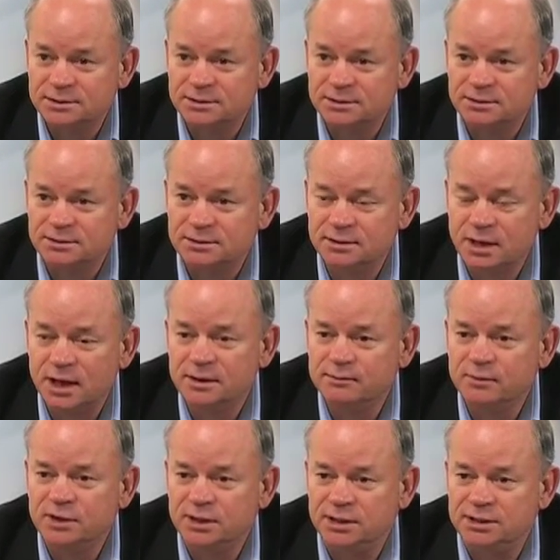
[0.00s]
not
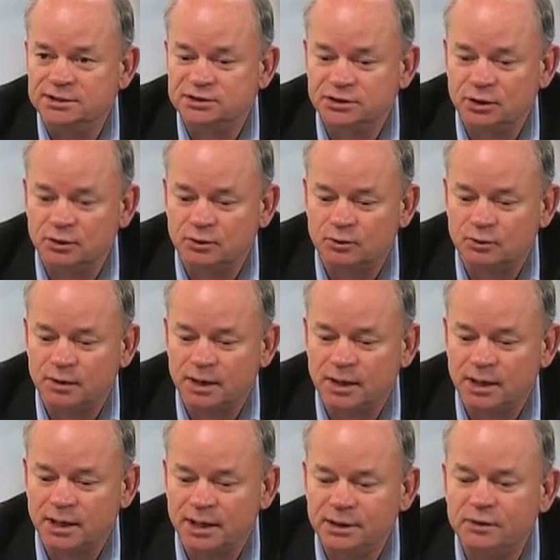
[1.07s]
me, so
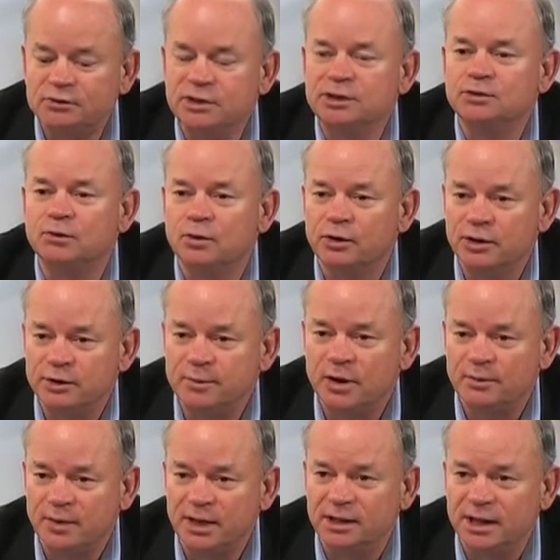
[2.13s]
I don't need to worry
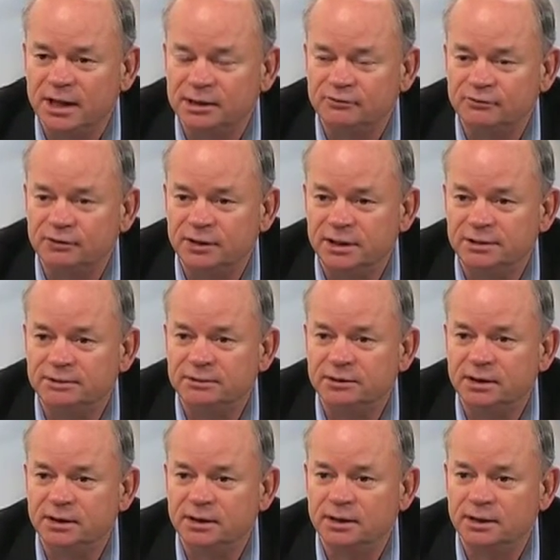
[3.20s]
about my lack of faith.
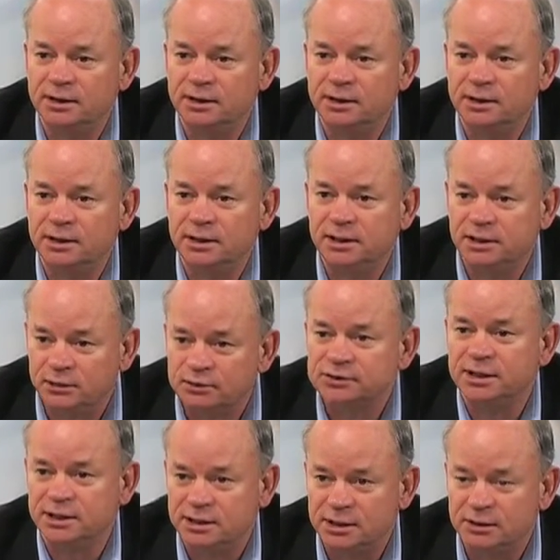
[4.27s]
He'll
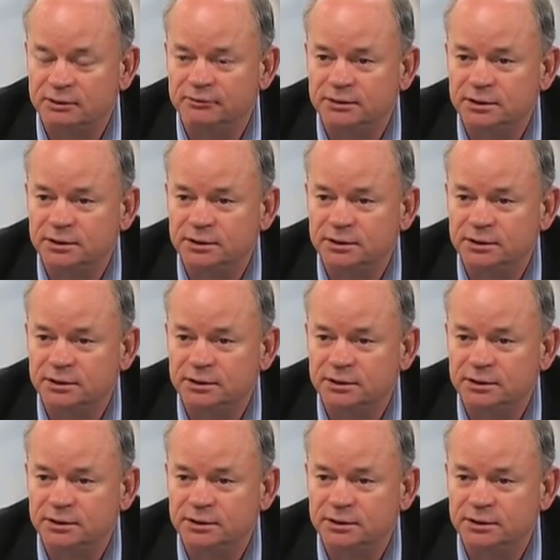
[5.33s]
take care of